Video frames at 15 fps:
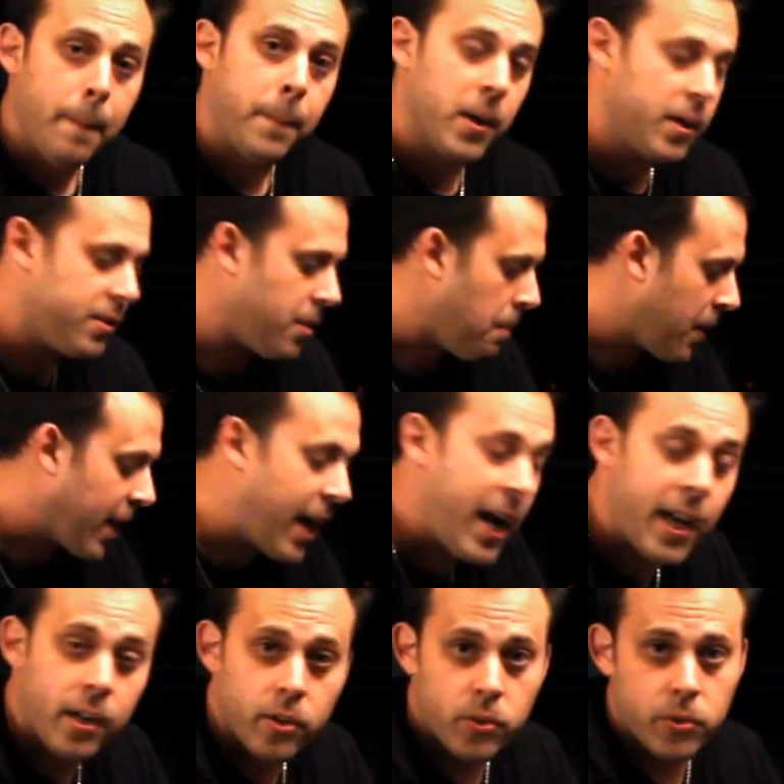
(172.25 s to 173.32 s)
but it's a
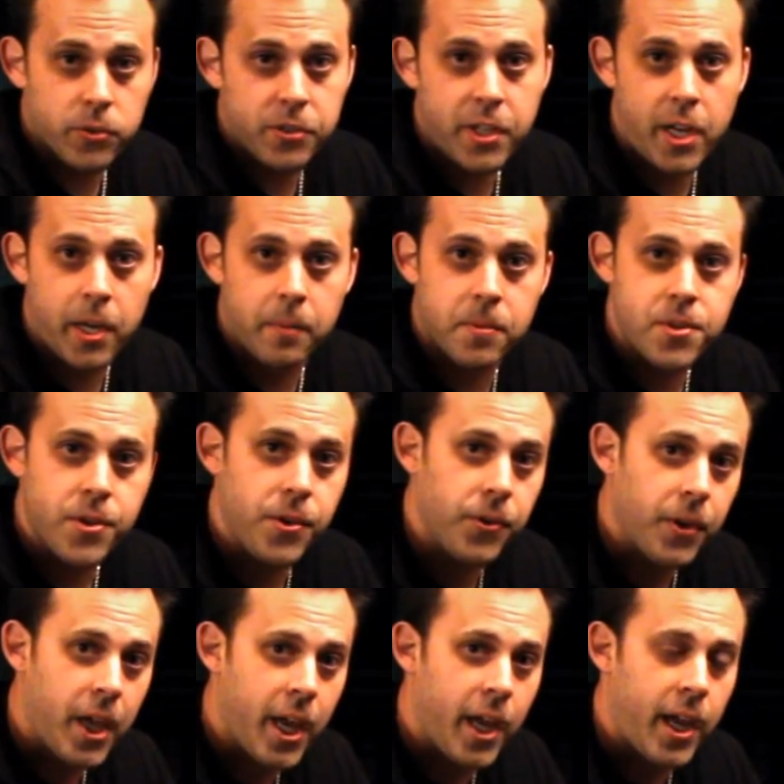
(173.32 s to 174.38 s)
mechanical setup, so
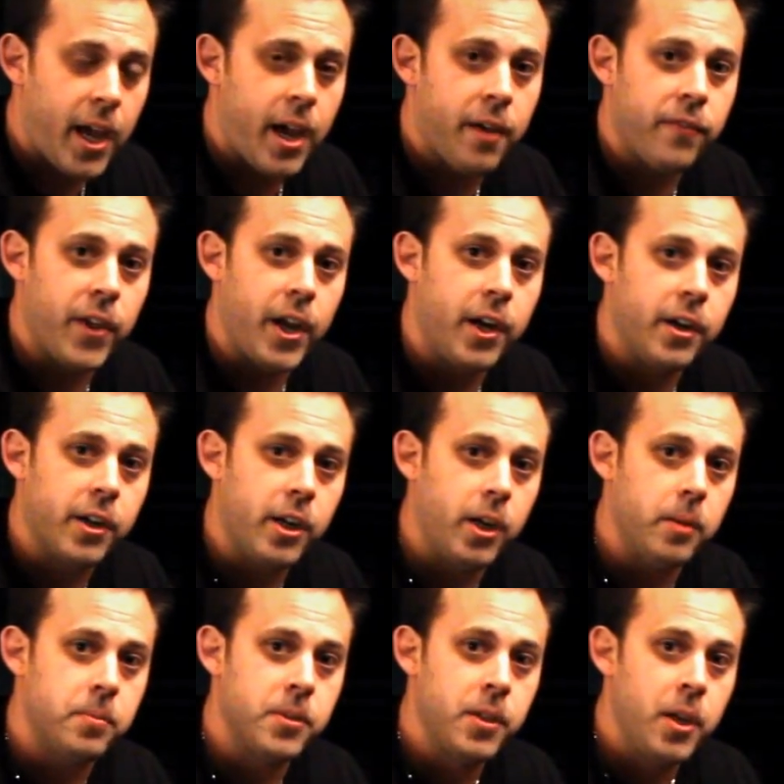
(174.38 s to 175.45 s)
you can't have the air
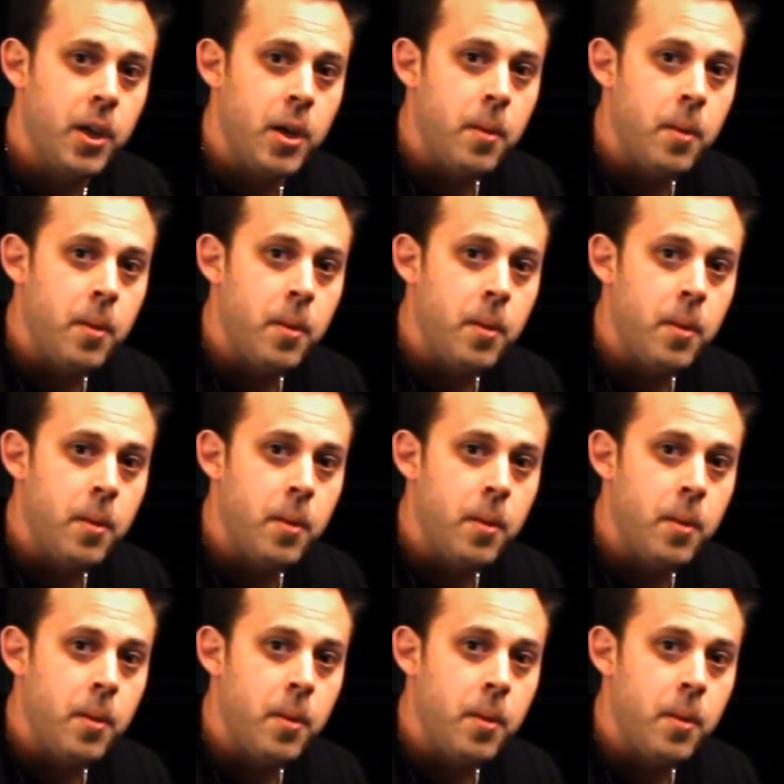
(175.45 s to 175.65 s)
cups